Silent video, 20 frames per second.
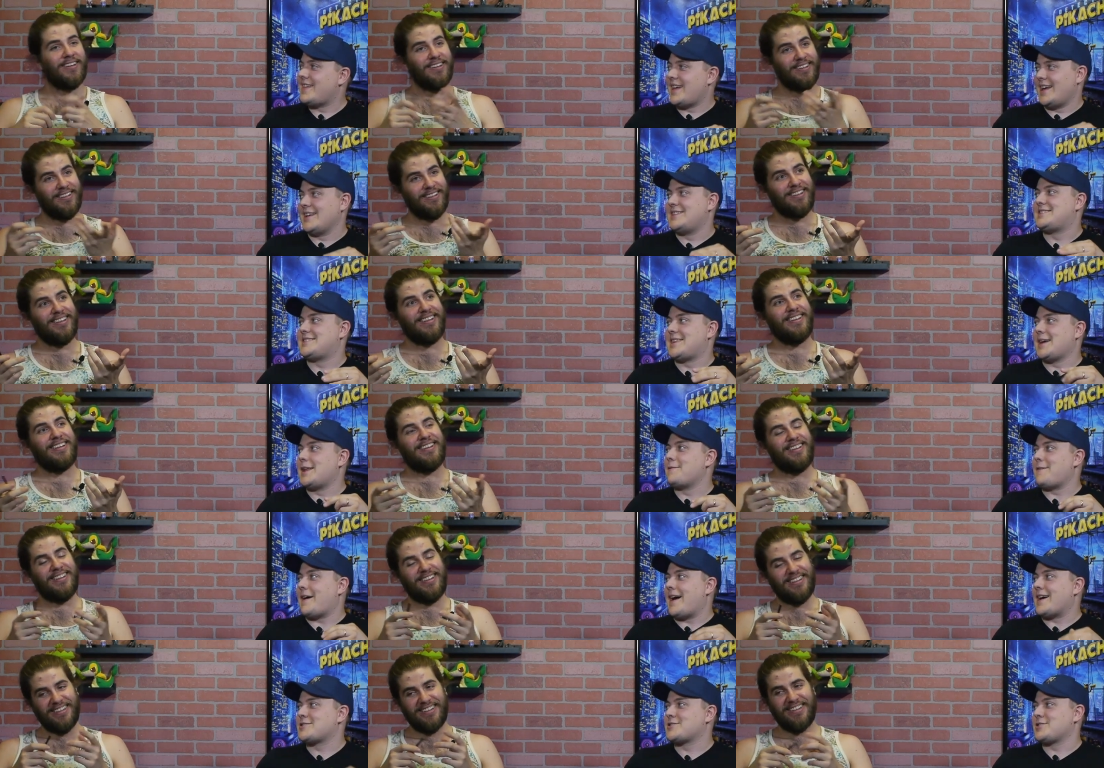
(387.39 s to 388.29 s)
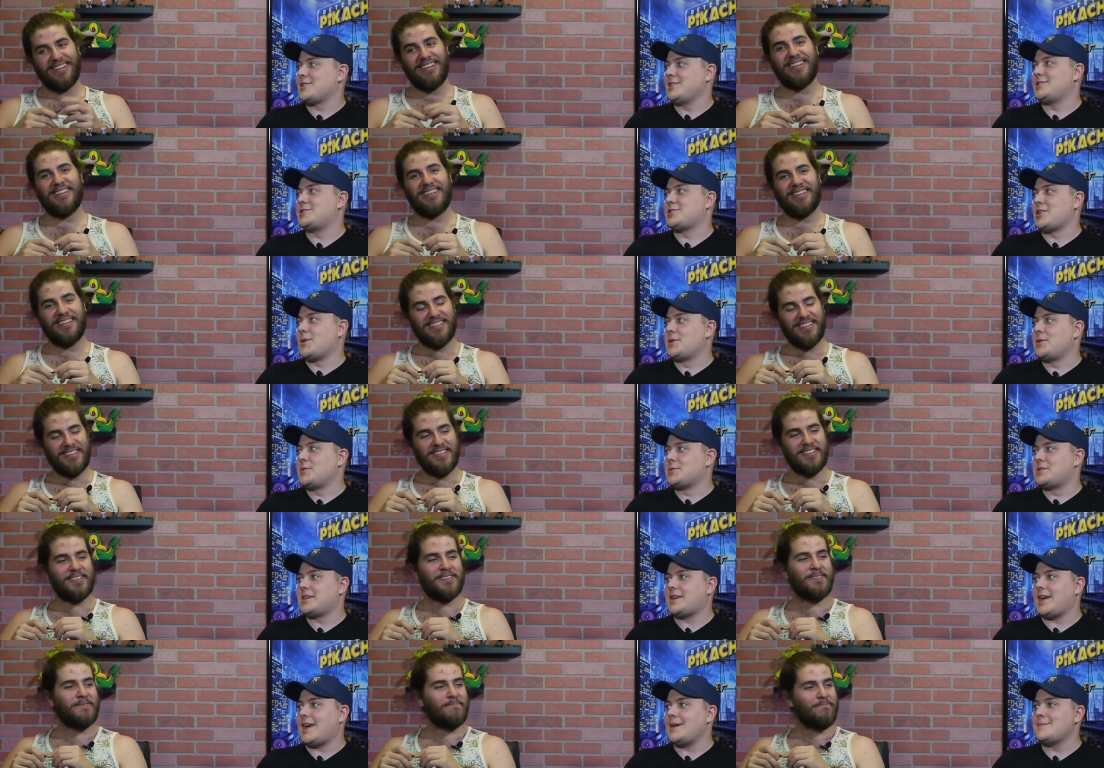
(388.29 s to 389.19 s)
Speaker 1: instead of actually showing
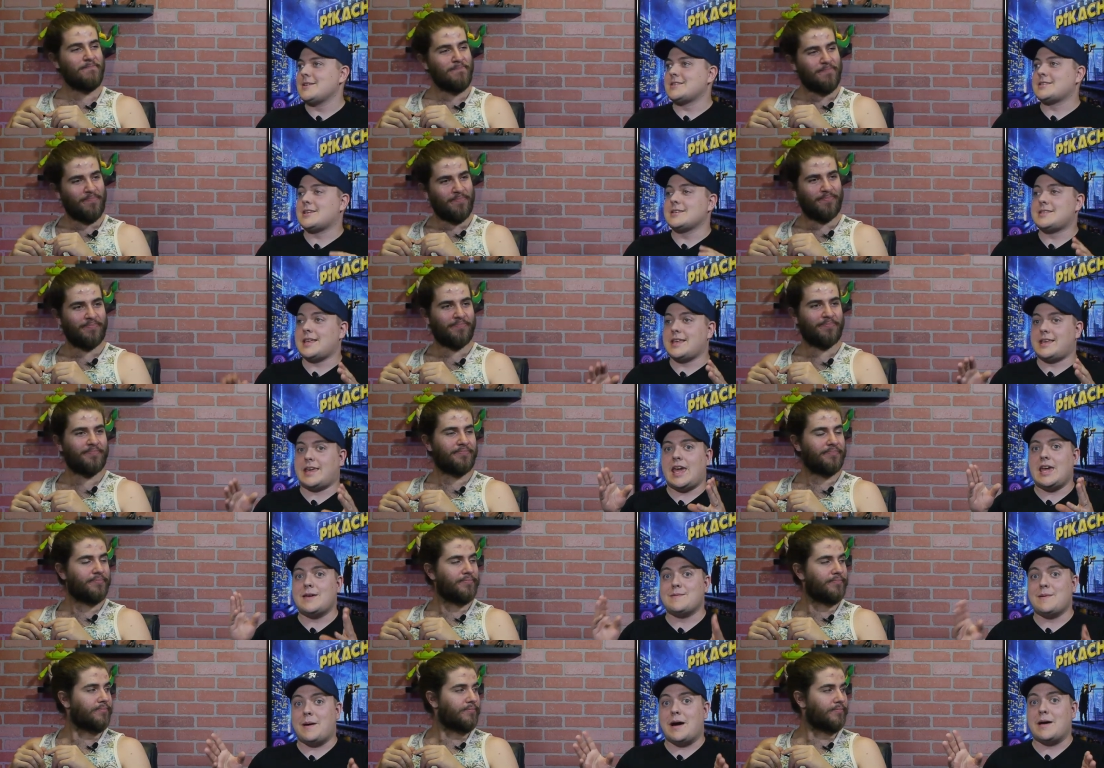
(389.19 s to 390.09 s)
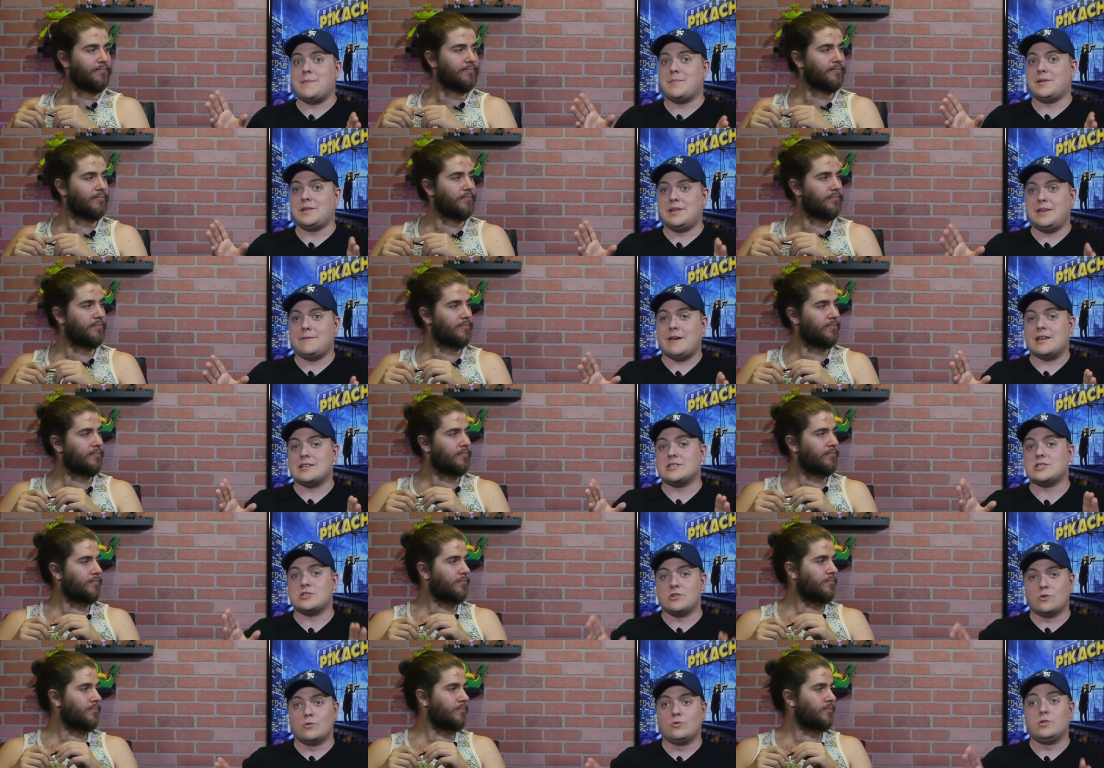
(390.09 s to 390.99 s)
you what the game is, because the game, I believe,
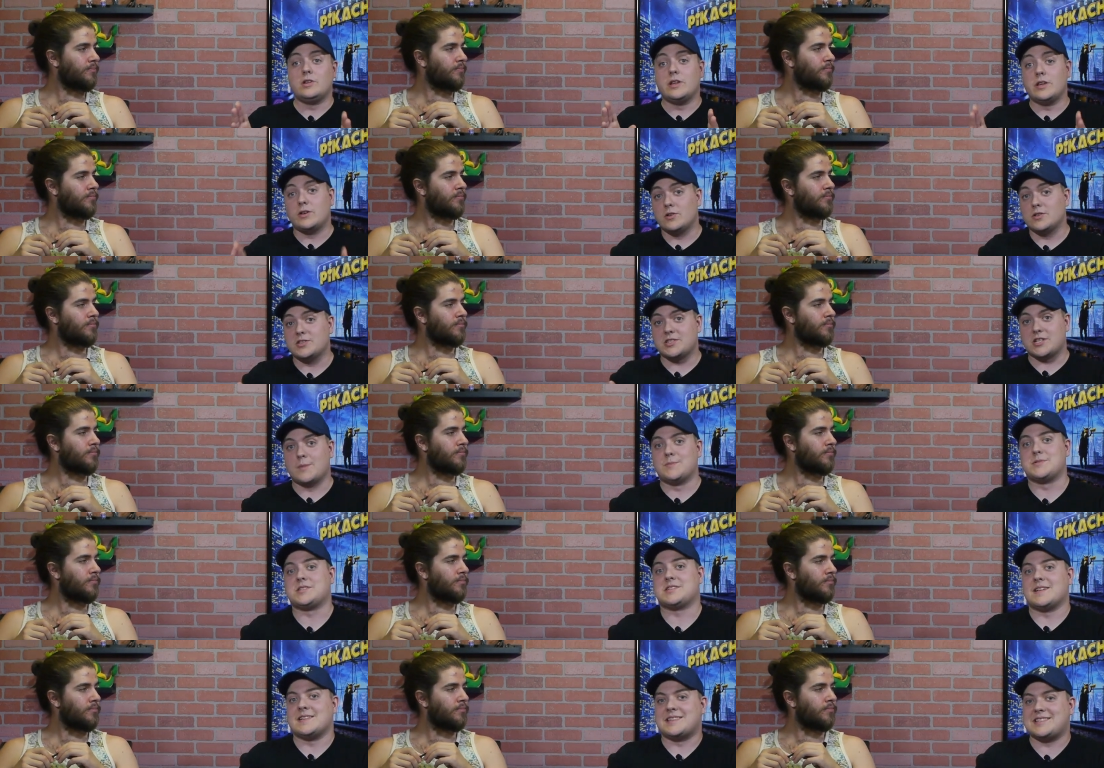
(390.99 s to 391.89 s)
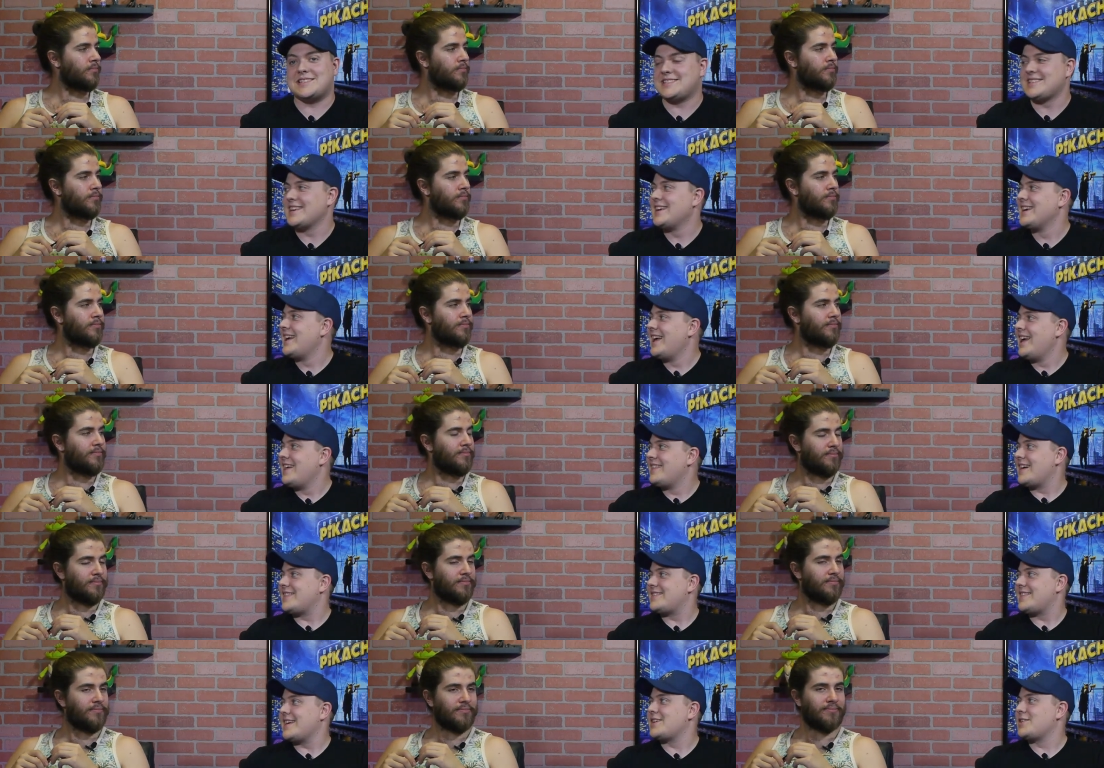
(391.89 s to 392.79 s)
has so little substance
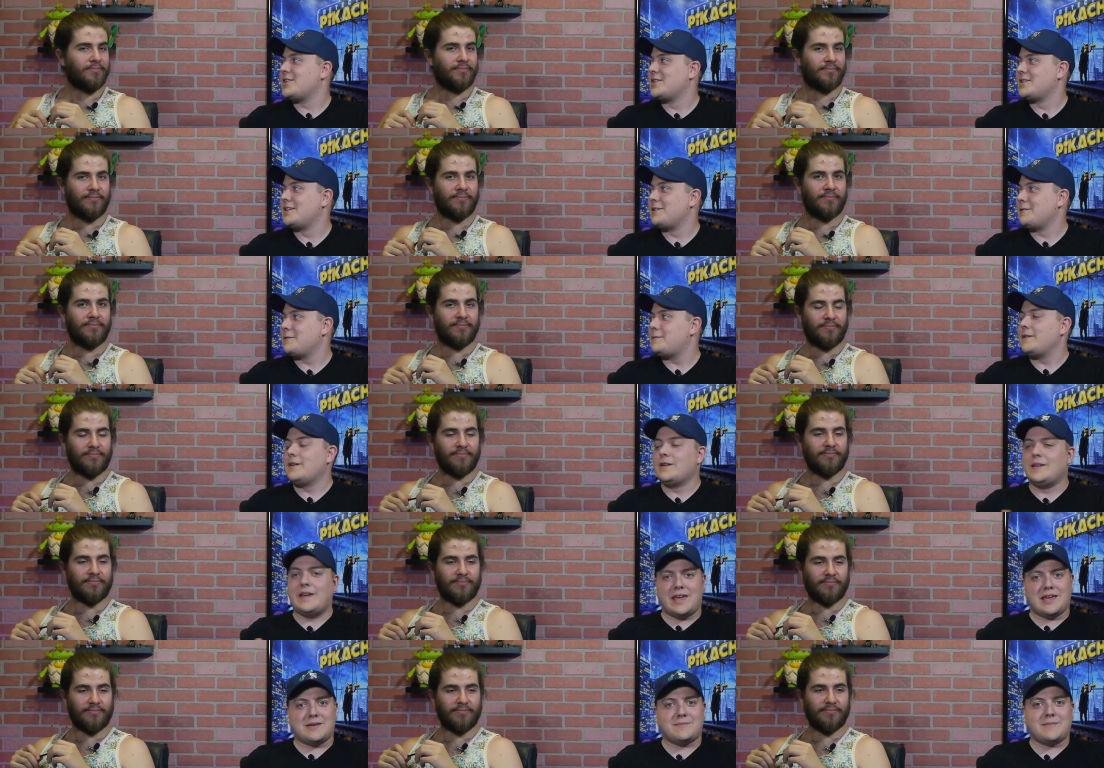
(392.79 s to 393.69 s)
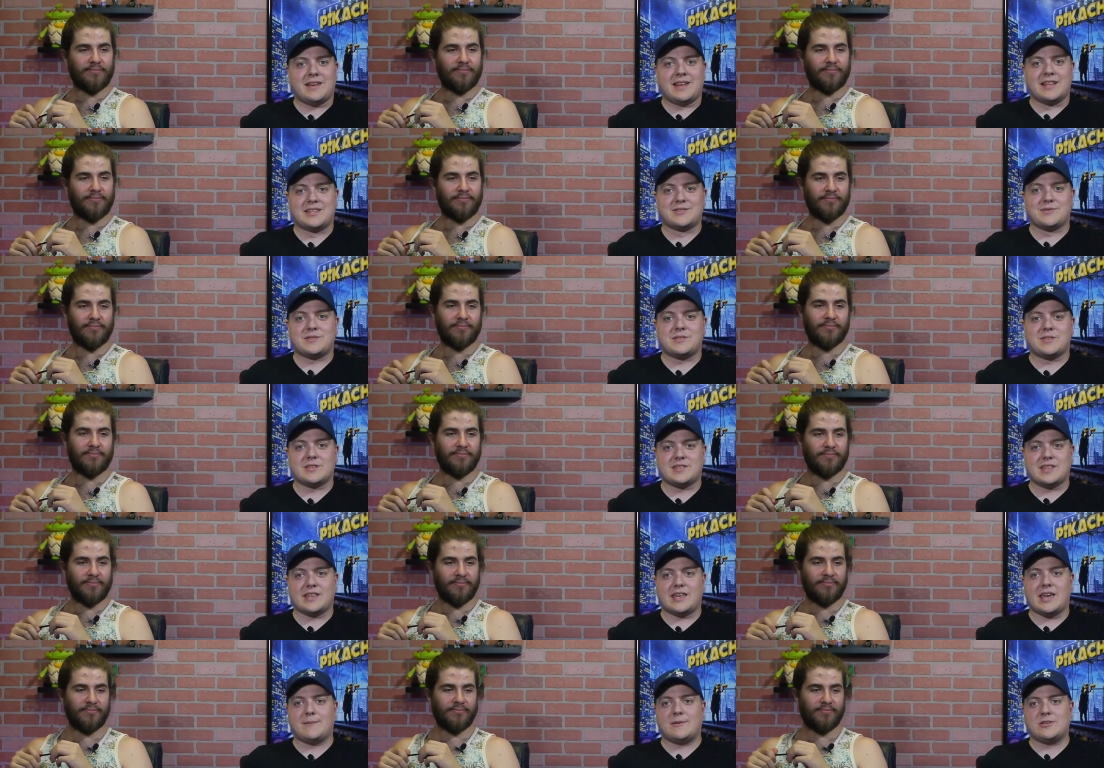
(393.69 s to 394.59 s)
that they couldn't fill eight minutes with
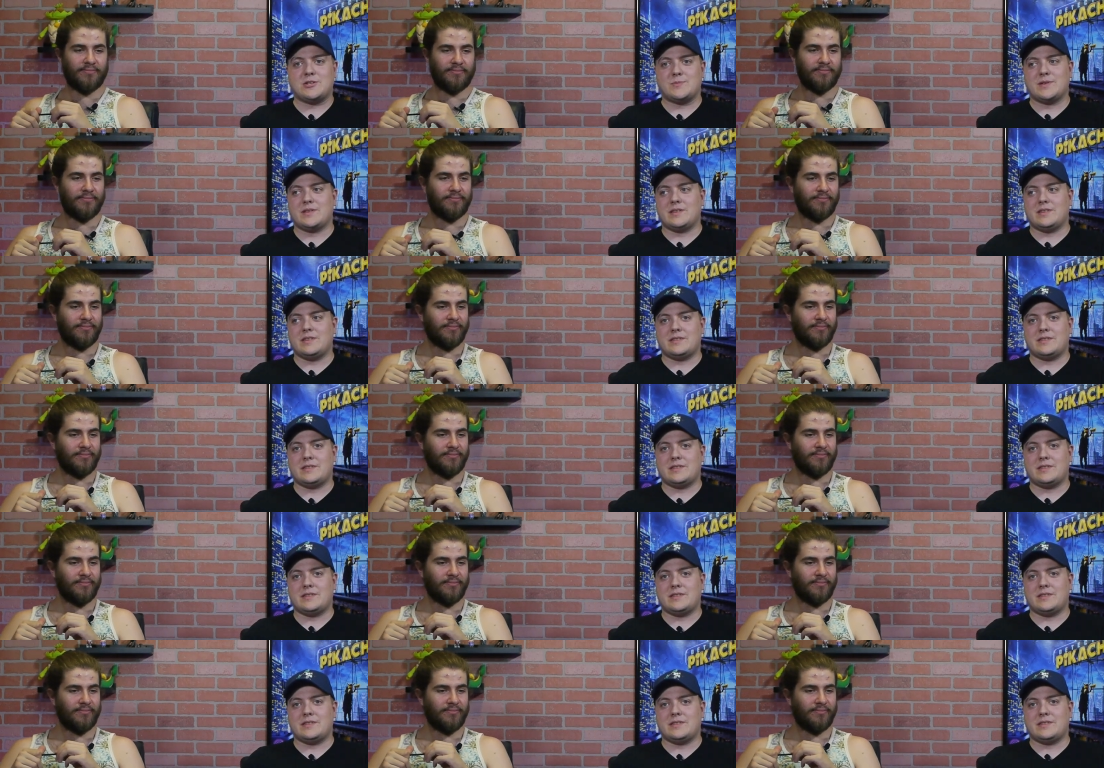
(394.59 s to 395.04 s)
just the game, because you'd be,